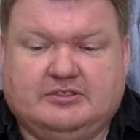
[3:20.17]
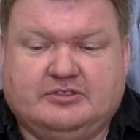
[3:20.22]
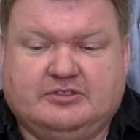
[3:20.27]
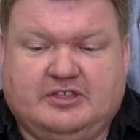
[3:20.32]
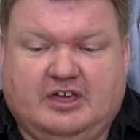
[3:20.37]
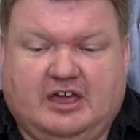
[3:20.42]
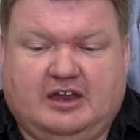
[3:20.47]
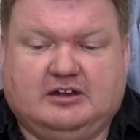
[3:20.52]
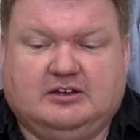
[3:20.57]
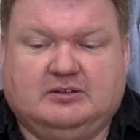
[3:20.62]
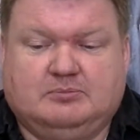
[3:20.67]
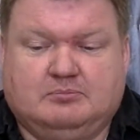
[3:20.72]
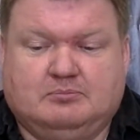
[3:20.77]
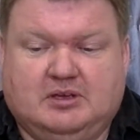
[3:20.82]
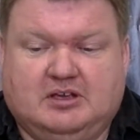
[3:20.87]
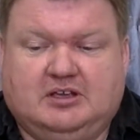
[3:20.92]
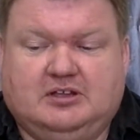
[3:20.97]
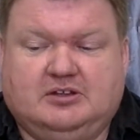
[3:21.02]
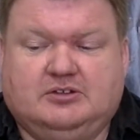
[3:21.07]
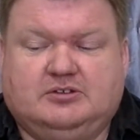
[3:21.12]
That
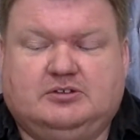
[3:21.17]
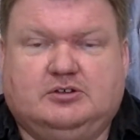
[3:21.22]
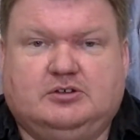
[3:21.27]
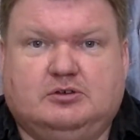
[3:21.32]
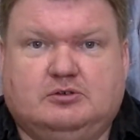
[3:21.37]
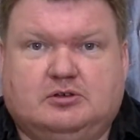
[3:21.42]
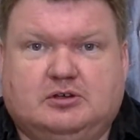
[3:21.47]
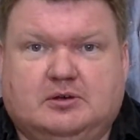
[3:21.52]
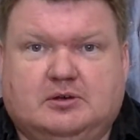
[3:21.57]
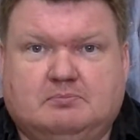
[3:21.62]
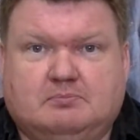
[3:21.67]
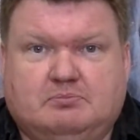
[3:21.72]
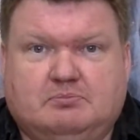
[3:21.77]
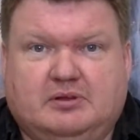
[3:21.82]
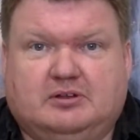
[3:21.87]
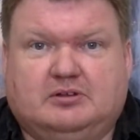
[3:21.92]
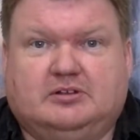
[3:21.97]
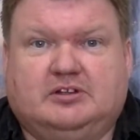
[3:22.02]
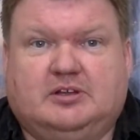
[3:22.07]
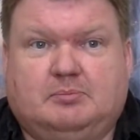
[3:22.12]
means you can
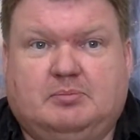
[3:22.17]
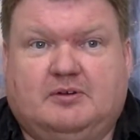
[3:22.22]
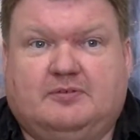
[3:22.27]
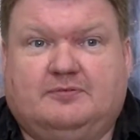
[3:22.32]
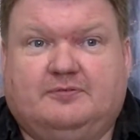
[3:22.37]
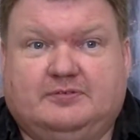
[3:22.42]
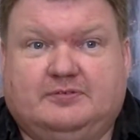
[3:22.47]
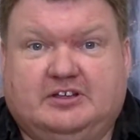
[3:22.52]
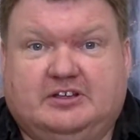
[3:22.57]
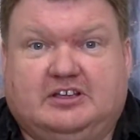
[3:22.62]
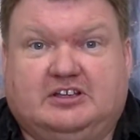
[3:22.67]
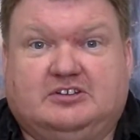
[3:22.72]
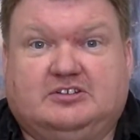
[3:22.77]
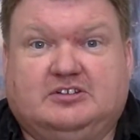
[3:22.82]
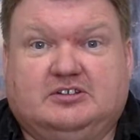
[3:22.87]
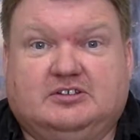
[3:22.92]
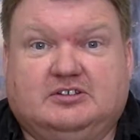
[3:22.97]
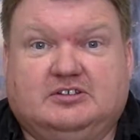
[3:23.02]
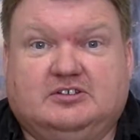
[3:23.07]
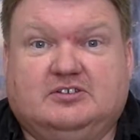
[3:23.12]
build up a fleet
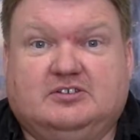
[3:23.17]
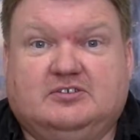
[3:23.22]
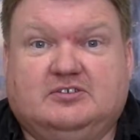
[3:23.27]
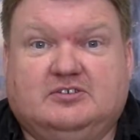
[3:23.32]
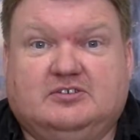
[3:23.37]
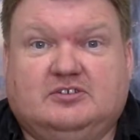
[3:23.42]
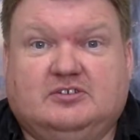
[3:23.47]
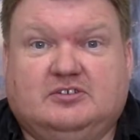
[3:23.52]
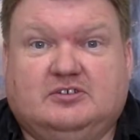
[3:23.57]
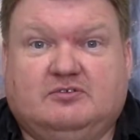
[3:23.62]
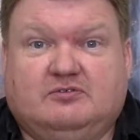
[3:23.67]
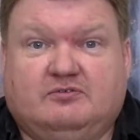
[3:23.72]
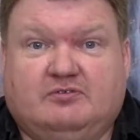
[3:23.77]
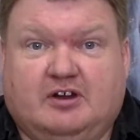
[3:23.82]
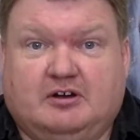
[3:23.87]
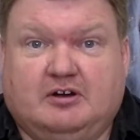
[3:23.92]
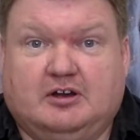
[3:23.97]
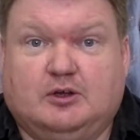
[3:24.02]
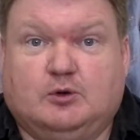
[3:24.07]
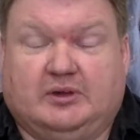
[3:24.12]

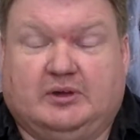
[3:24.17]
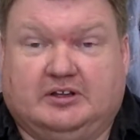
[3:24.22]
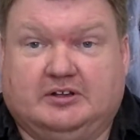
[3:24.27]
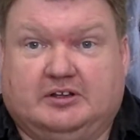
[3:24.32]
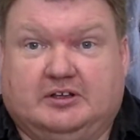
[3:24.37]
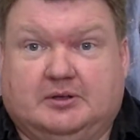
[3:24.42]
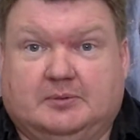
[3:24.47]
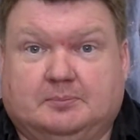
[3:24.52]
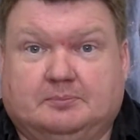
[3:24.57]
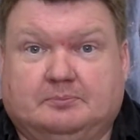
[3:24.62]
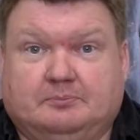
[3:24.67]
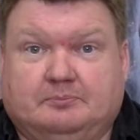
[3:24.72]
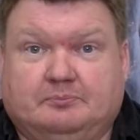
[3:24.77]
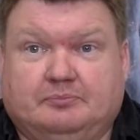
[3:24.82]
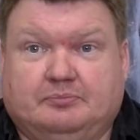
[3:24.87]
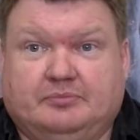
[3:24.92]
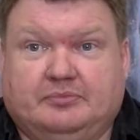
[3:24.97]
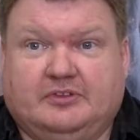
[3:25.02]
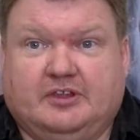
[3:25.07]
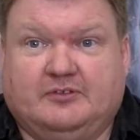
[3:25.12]
very quickly.
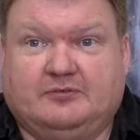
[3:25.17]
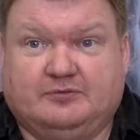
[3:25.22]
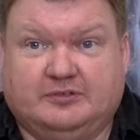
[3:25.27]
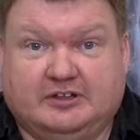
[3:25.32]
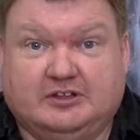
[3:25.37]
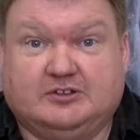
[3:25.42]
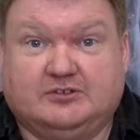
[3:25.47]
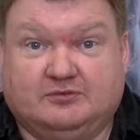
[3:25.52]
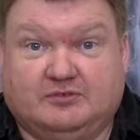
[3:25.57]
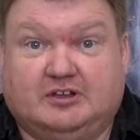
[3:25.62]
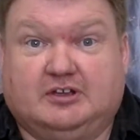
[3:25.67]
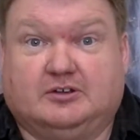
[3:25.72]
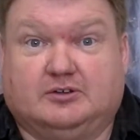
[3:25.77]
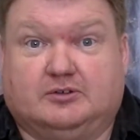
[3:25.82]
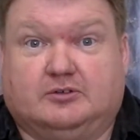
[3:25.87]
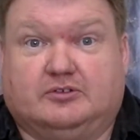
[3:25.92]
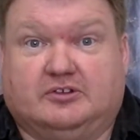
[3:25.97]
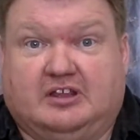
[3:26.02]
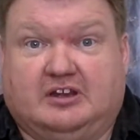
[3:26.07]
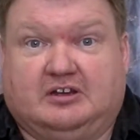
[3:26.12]
A fleet of
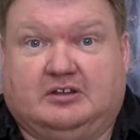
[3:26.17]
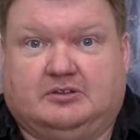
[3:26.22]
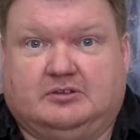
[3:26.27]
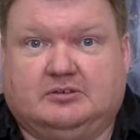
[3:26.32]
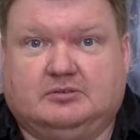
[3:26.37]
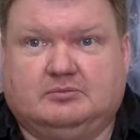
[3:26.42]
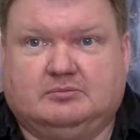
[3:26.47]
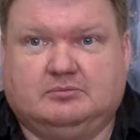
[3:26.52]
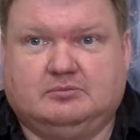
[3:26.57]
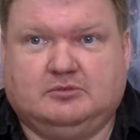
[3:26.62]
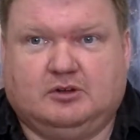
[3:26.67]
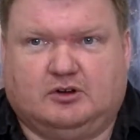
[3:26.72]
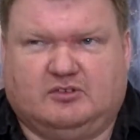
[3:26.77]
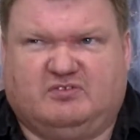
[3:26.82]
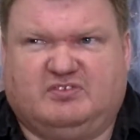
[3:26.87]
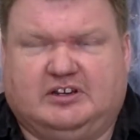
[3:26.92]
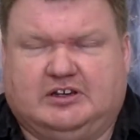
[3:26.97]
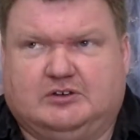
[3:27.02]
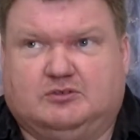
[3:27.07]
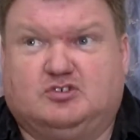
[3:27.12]
vehicles, that is. Not a
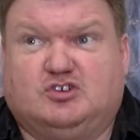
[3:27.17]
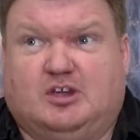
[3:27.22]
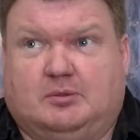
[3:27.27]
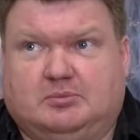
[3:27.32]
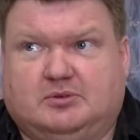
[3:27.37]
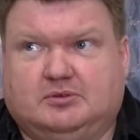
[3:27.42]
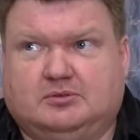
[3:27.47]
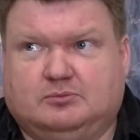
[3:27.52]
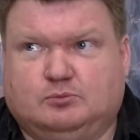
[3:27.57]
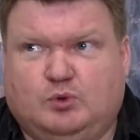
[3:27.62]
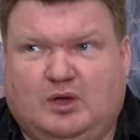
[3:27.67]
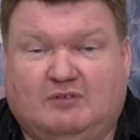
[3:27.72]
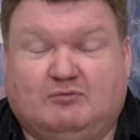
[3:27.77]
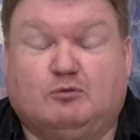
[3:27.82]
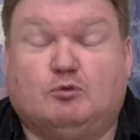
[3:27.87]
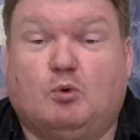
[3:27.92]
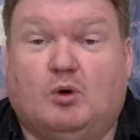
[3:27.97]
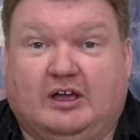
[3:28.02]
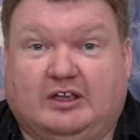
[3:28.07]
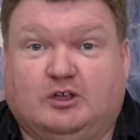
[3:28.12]
fleet of ships. We haven't
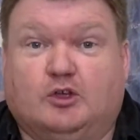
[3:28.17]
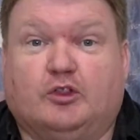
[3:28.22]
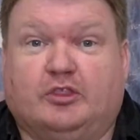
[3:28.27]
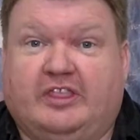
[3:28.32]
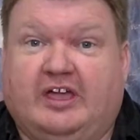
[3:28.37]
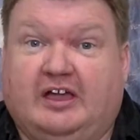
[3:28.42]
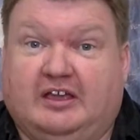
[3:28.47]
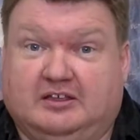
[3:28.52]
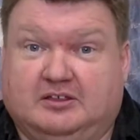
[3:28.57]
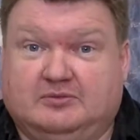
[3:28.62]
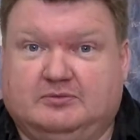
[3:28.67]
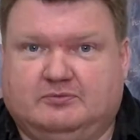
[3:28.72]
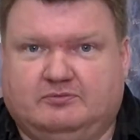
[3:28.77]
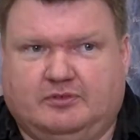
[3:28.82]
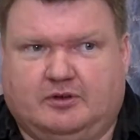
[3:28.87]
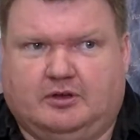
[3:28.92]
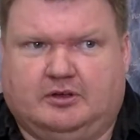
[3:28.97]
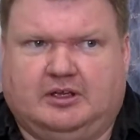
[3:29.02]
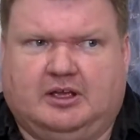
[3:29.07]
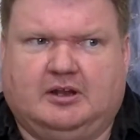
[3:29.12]
quite got that
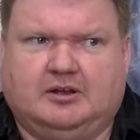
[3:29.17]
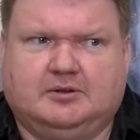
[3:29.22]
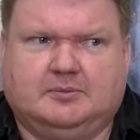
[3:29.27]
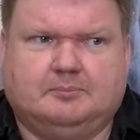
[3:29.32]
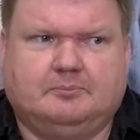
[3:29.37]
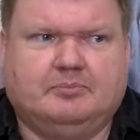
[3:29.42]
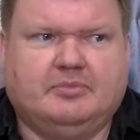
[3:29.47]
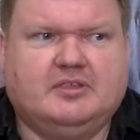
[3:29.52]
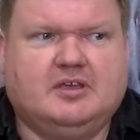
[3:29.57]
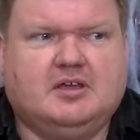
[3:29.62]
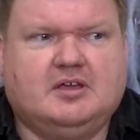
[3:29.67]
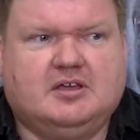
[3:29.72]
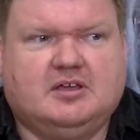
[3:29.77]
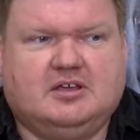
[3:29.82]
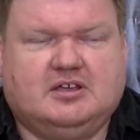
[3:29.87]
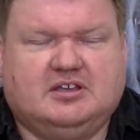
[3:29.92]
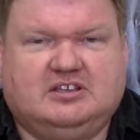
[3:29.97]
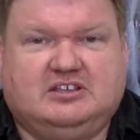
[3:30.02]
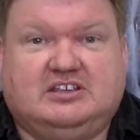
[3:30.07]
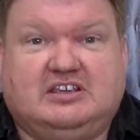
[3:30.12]
far
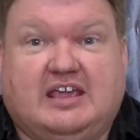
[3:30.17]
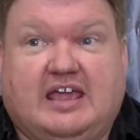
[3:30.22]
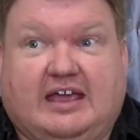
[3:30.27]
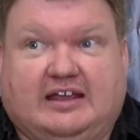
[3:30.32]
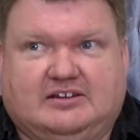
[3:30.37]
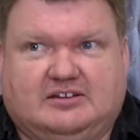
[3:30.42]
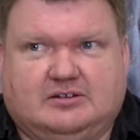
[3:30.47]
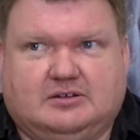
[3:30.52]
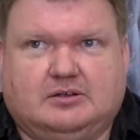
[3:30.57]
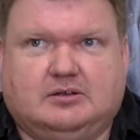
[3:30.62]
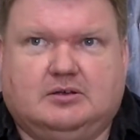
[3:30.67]
yet.